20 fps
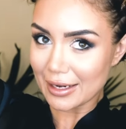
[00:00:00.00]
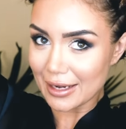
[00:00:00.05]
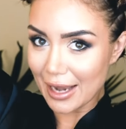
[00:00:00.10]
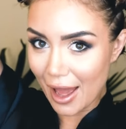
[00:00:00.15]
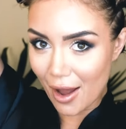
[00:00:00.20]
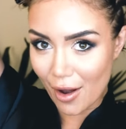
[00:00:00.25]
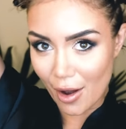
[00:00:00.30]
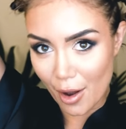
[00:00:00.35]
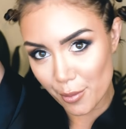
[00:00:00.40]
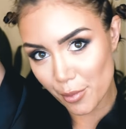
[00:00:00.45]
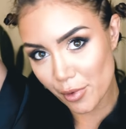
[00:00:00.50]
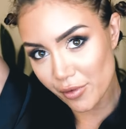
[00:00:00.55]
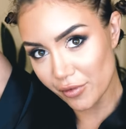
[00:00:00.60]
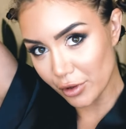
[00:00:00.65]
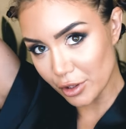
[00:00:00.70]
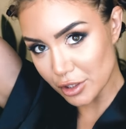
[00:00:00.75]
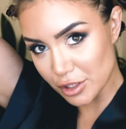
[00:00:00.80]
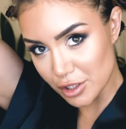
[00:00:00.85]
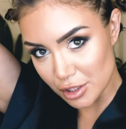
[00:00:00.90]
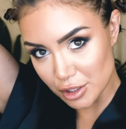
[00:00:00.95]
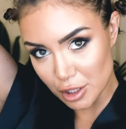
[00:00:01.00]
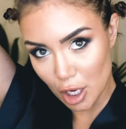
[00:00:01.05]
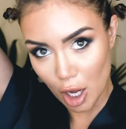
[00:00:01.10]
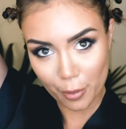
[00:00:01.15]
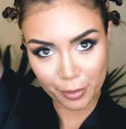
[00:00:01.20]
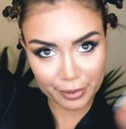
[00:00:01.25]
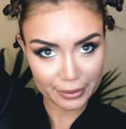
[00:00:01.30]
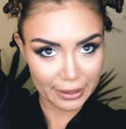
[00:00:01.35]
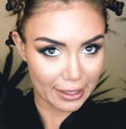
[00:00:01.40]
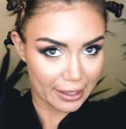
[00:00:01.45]
Now I'm moving on to the
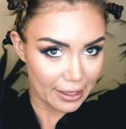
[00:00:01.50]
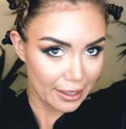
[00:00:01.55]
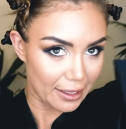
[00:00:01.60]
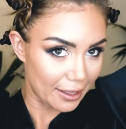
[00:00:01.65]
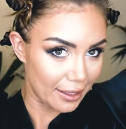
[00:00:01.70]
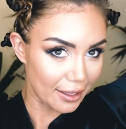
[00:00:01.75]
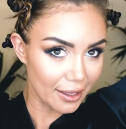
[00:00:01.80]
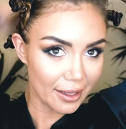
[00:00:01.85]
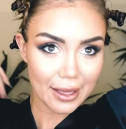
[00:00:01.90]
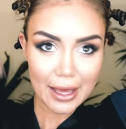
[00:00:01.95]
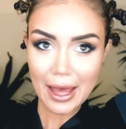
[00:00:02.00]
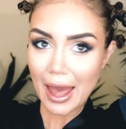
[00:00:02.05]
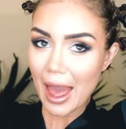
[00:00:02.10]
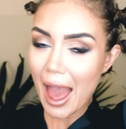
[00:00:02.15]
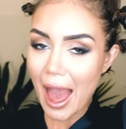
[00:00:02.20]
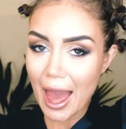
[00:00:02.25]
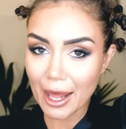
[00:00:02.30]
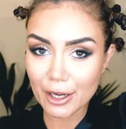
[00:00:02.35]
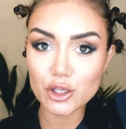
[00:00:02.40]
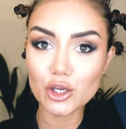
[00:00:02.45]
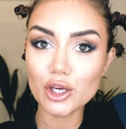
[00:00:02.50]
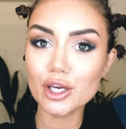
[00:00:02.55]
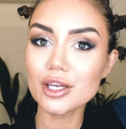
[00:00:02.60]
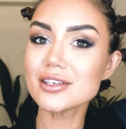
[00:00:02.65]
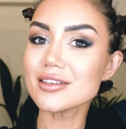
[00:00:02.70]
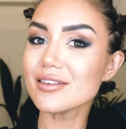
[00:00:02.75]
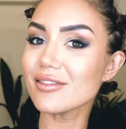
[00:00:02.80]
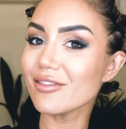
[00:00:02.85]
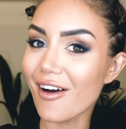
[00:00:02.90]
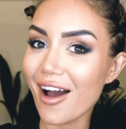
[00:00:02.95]
top layer here, and you
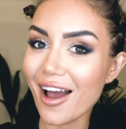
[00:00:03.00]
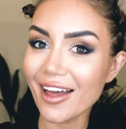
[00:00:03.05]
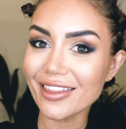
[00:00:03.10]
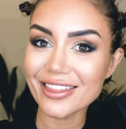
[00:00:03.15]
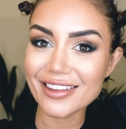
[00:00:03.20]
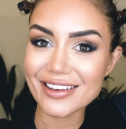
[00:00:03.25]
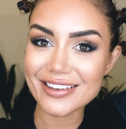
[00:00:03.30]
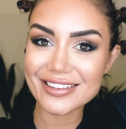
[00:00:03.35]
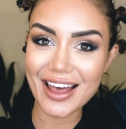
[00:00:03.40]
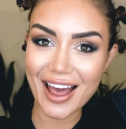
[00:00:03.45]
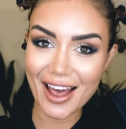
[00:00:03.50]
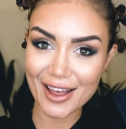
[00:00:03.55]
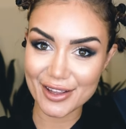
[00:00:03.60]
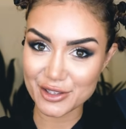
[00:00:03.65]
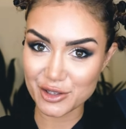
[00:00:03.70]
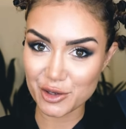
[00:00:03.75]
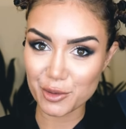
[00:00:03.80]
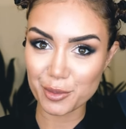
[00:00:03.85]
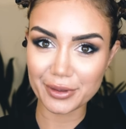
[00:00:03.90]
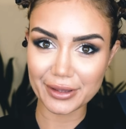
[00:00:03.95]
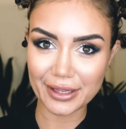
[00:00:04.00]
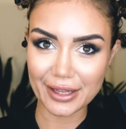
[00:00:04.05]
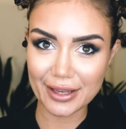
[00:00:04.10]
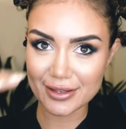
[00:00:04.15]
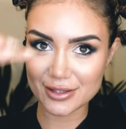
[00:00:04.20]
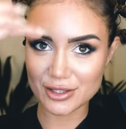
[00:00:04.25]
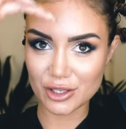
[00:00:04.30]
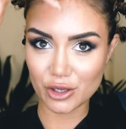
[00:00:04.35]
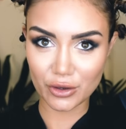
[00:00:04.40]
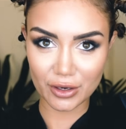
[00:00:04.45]
can divide this as you
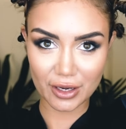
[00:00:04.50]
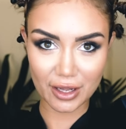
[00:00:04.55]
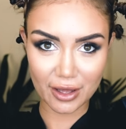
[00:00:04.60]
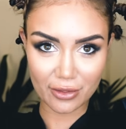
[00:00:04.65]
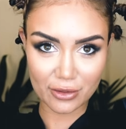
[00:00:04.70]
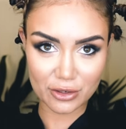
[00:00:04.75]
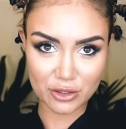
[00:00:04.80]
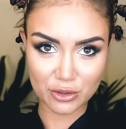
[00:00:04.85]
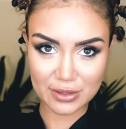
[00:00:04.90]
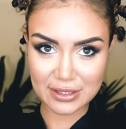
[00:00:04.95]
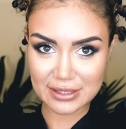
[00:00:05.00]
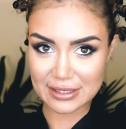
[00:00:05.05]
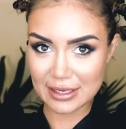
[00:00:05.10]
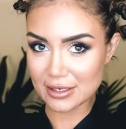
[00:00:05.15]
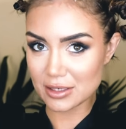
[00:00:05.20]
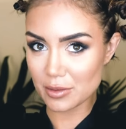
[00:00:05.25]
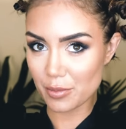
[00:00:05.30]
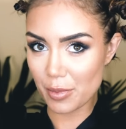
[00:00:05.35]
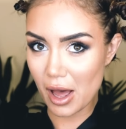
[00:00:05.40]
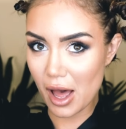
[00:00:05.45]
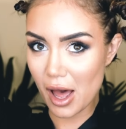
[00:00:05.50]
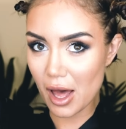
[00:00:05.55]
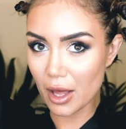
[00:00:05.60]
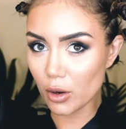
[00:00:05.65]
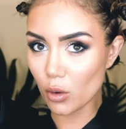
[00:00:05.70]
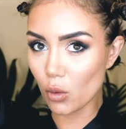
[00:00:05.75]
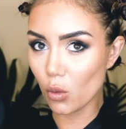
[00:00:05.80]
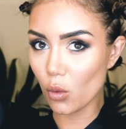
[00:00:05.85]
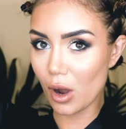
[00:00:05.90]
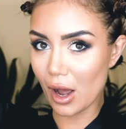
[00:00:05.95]
please. So you can either do a center
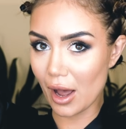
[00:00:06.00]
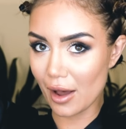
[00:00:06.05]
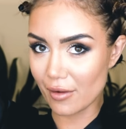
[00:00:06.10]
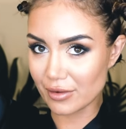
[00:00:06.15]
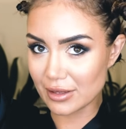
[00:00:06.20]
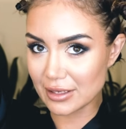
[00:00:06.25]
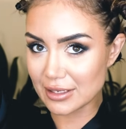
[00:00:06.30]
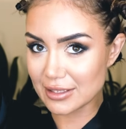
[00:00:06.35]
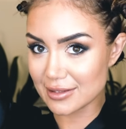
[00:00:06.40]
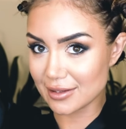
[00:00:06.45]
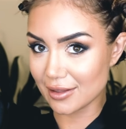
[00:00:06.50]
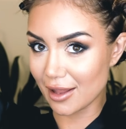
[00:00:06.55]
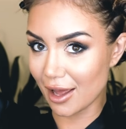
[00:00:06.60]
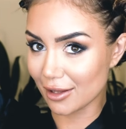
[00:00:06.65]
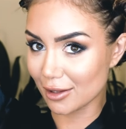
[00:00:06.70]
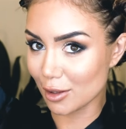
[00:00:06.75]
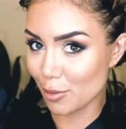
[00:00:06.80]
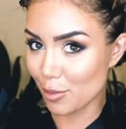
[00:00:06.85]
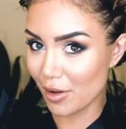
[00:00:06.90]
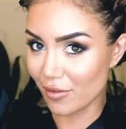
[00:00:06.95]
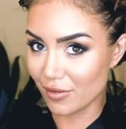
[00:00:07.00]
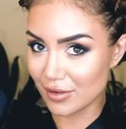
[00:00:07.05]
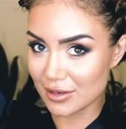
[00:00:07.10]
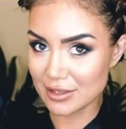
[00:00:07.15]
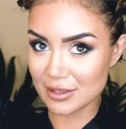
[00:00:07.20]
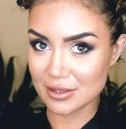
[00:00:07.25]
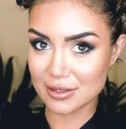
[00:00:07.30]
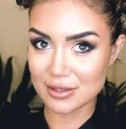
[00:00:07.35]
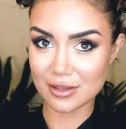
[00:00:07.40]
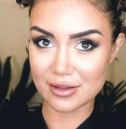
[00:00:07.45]
part or have it slightly
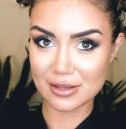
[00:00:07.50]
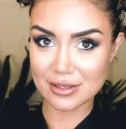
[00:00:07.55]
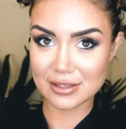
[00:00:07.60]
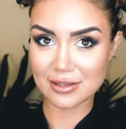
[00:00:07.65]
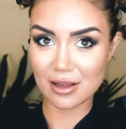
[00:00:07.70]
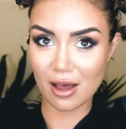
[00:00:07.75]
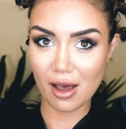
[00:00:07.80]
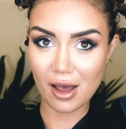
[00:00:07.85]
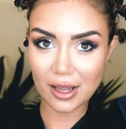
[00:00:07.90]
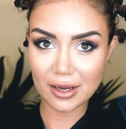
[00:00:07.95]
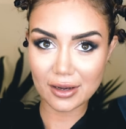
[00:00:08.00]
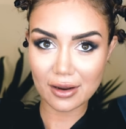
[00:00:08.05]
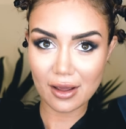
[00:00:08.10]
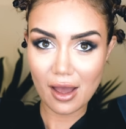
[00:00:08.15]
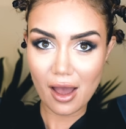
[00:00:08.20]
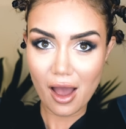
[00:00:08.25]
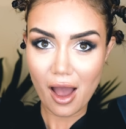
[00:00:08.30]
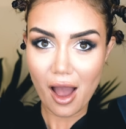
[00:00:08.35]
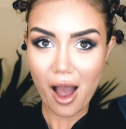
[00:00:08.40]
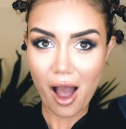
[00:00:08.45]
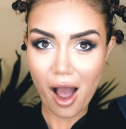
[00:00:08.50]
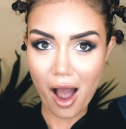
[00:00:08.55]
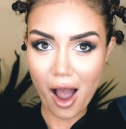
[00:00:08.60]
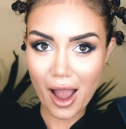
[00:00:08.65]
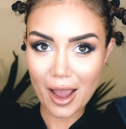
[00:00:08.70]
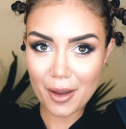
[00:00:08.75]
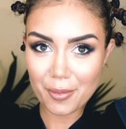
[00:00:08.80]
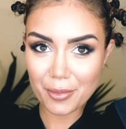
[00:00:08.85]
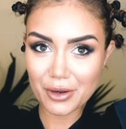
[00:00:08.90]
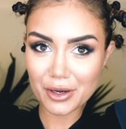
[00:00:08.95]
pivoted to the side.
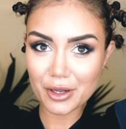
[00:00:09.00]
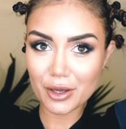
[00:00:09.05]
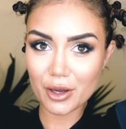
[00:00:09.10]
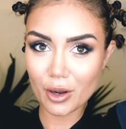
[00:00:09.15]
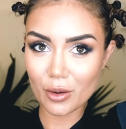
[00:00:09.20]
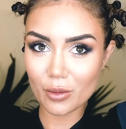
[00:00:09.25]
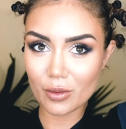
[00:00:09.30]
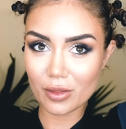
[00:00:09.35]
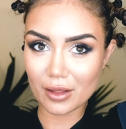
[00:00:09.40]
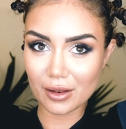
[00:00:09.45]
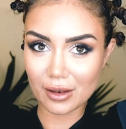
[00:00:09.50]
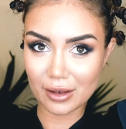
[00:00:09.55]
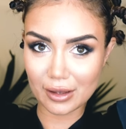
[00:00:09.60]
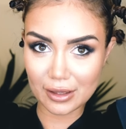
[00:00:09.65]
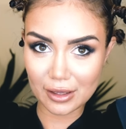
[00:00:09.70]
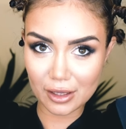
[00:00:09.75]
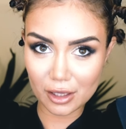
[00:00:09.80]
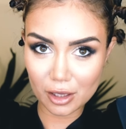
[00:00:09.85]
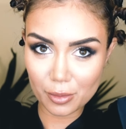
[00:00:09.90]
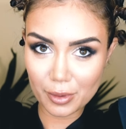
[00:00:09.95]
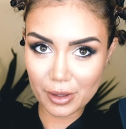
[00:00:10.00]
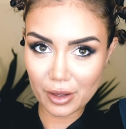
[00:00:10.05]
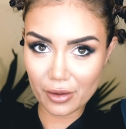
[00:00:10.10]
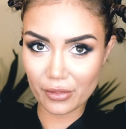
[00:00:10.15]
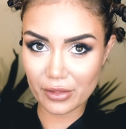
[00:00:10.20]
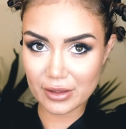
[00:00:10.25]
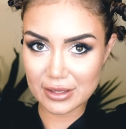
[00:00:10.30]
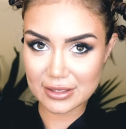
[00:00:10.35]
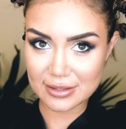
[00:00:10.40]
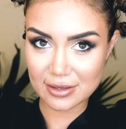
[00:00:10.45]
I'm going to go with a little bit
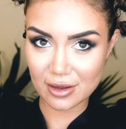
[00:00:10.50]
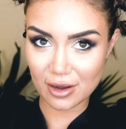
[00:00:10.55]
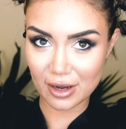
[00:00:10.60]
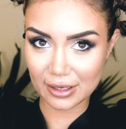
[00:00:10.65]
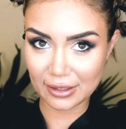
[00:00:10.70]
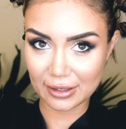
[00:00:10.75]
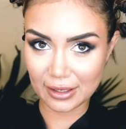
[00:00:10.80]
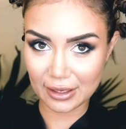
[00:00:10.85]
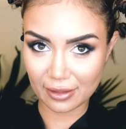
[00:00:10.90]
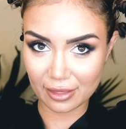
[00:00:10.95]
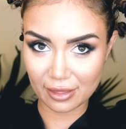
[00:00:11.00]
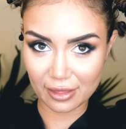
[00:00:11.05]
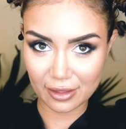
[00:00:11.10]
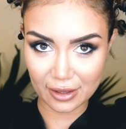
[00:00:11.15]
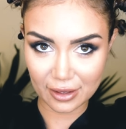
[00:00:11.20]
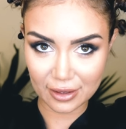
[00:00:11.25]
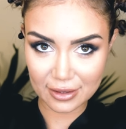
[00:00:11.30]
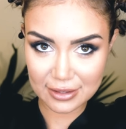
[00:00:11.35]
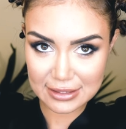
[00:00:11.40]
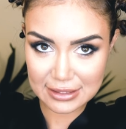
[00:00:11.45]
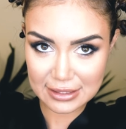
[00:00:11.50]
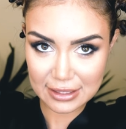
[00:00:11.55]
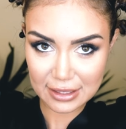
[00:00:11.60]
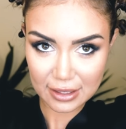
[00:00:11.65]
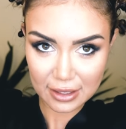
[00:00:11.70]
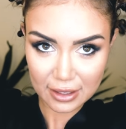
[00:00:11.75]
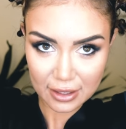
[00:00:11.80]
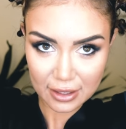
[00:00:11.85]
on the side like this.